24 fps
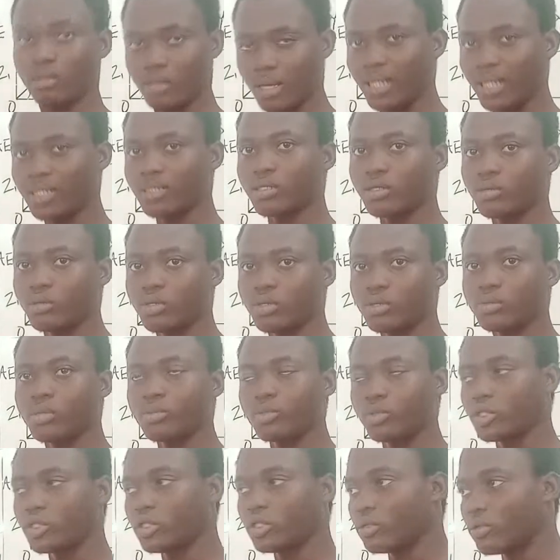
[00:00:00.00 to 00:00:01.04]
as the equilibrium
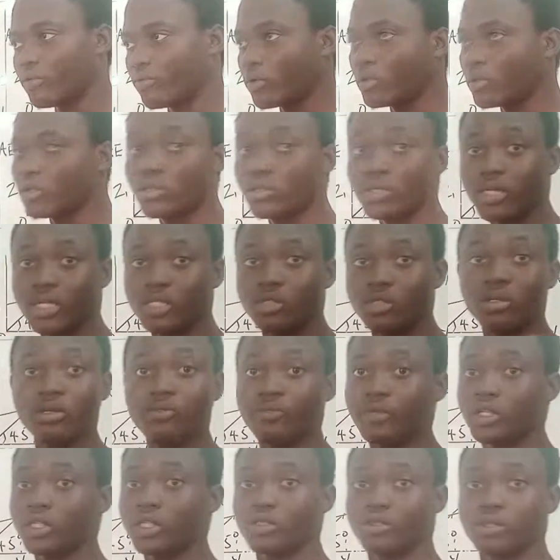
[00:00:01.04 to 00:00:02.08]
position, of course. So there is no
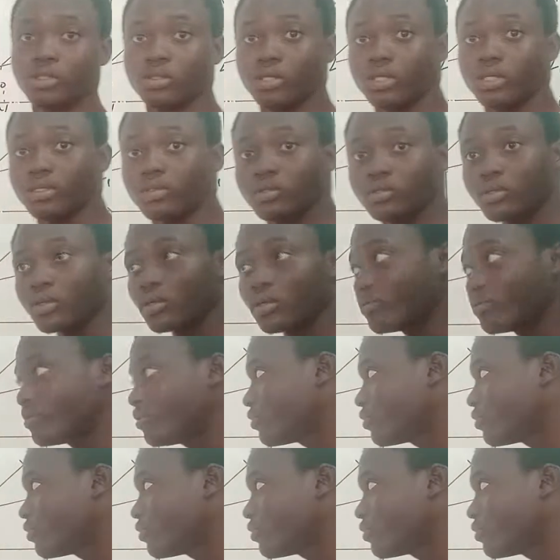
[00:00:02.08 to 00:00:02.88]
inventory. There is no stock of